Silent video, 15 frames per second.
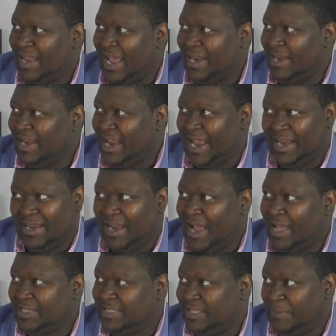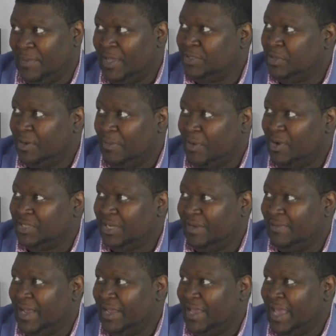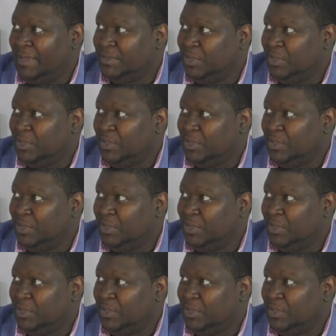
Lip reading: That depends on the margin of that game.